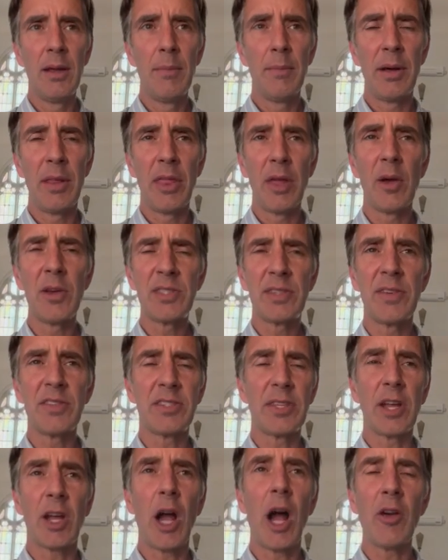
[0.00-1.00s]
But those of us
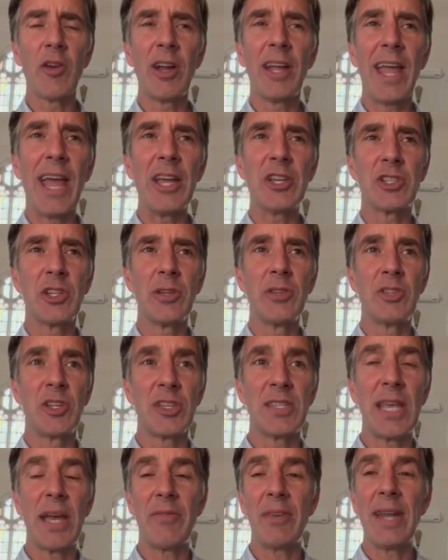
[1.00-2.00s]
in the congregation
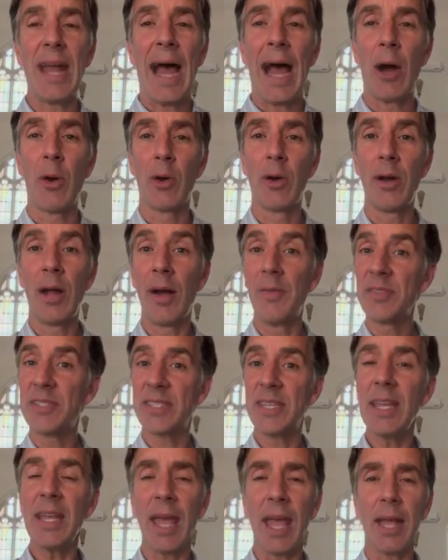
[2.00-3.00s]
just have an hour of
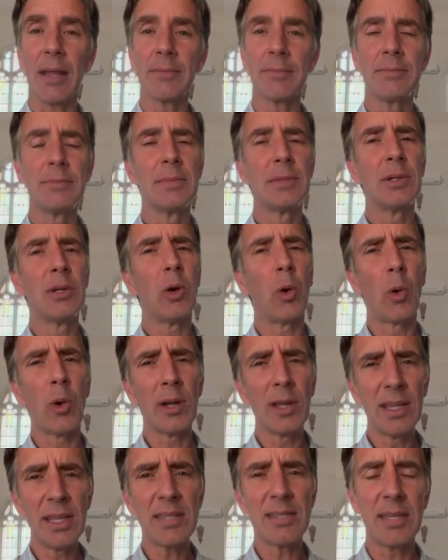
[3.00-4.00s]
singing or
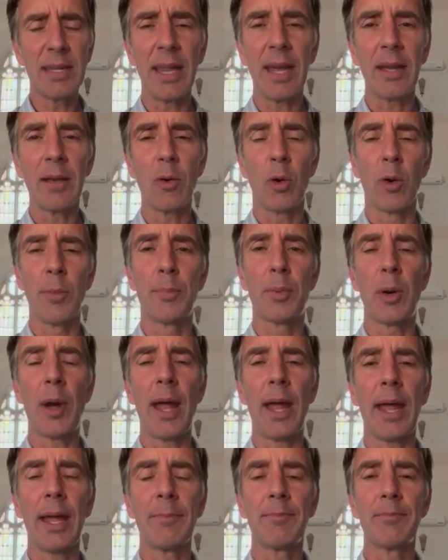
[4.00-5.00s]
listening or
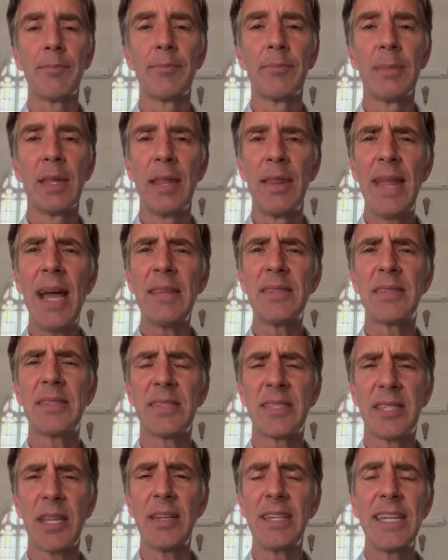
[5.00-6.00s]
praying.
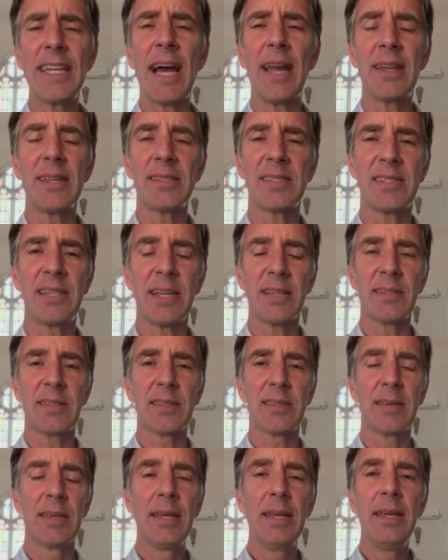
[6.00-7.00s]
That's Sunday night at
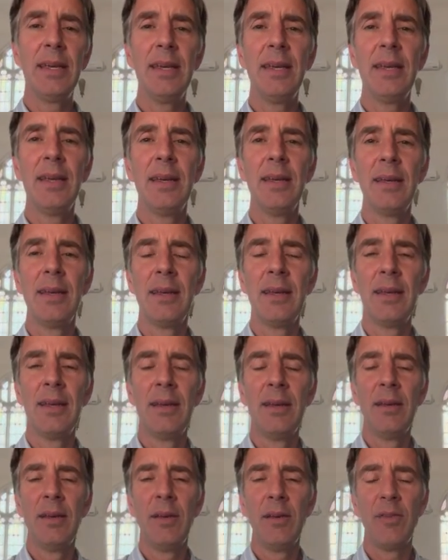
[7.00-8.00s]
6.
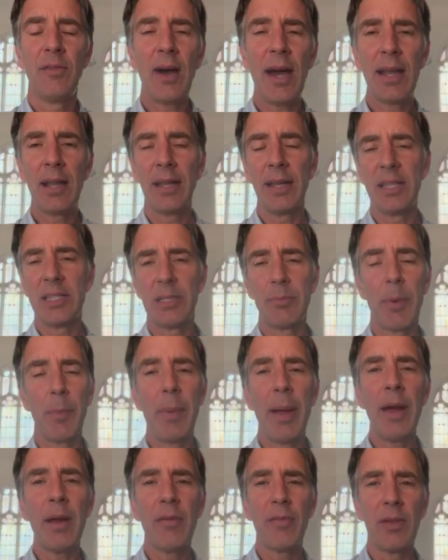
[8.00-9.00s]
Finally, to
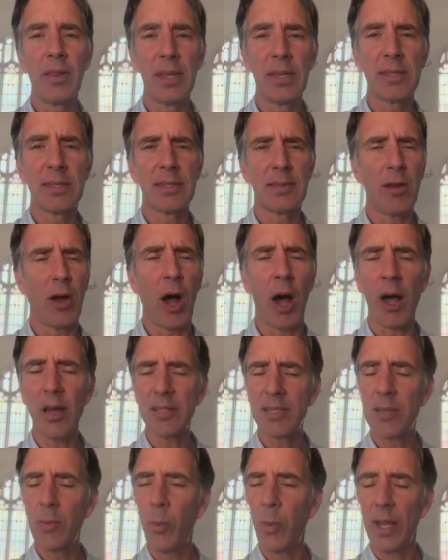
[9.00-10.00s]
prepare for this
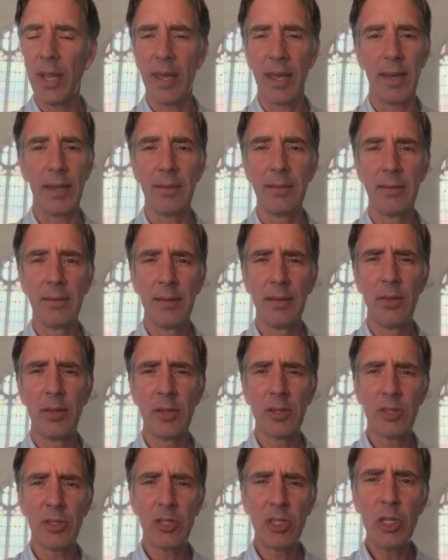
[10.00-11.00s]
awesome weekend,
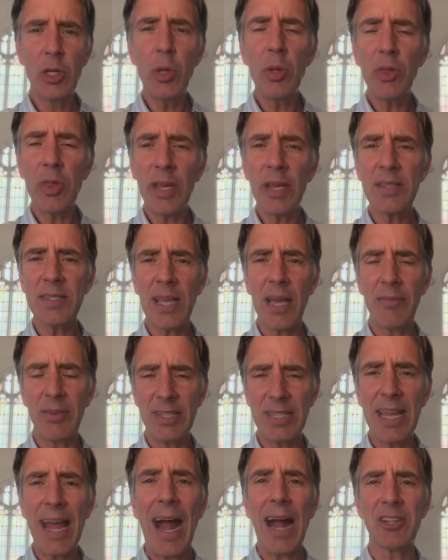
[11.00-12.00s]
there's two things I've
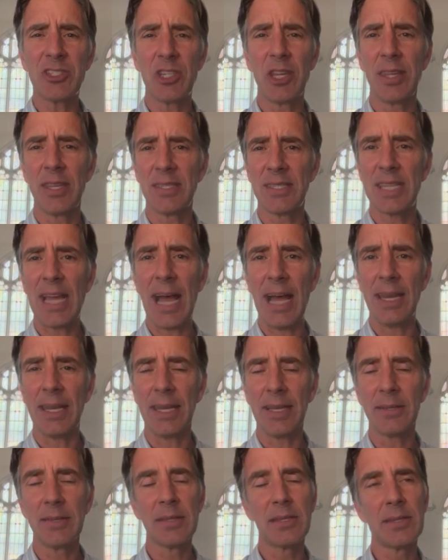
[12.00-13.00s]
attached to this
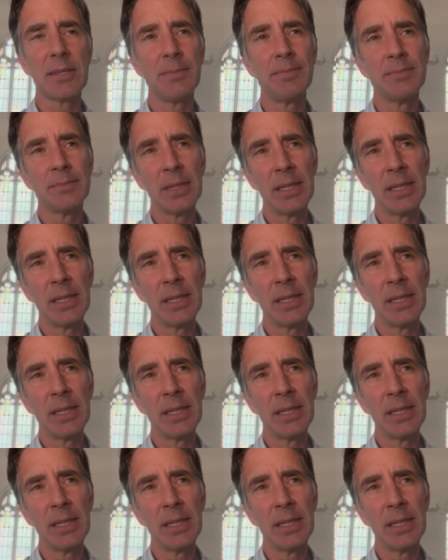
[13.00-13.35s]
tidings.